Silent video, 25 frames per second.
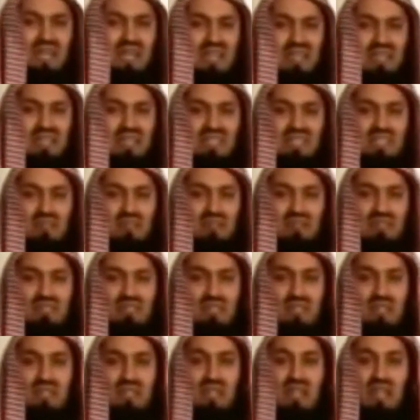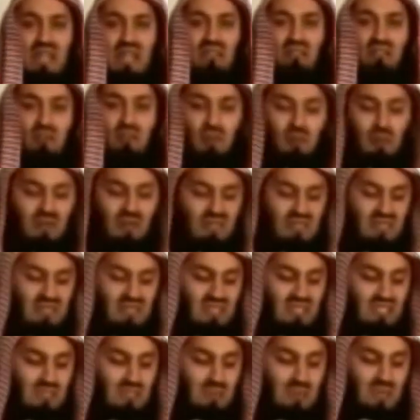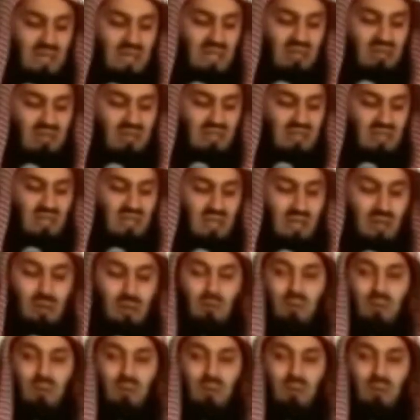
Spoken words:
bit higher than 70. And from amongst the disbelievers,